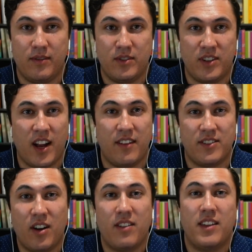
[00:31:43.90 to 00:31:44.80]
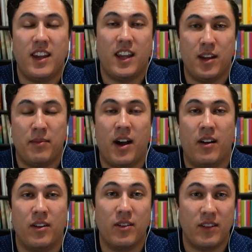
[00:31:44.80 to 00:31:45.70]
kind of start thinking about
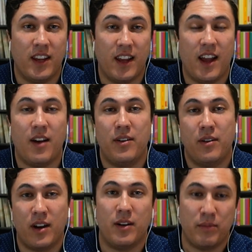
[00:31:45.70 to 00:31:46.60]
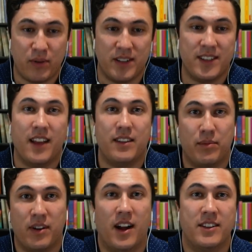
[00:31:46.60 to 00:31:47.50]
early how you're going to present the
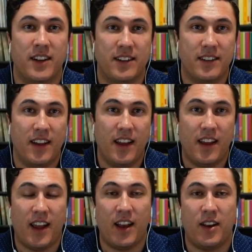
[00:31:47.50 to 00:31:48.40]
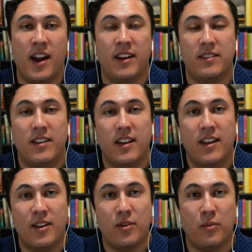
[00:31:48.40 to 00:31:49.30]
project, and
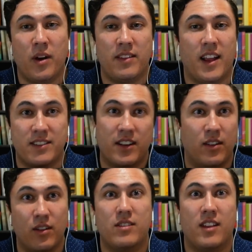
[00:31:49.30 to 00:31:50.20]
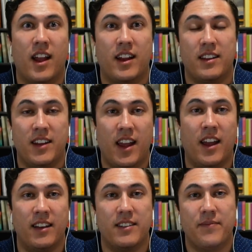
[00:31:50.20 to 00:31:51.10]
what that's going to look like in the
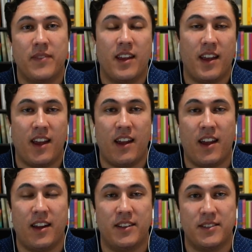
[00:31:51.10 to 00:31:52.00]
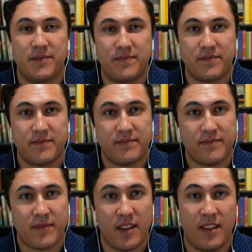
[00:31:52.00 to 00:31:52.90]
end. And
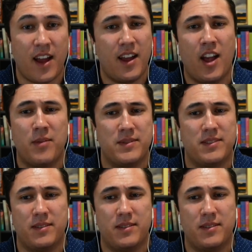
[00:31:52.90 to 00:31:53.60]
that helps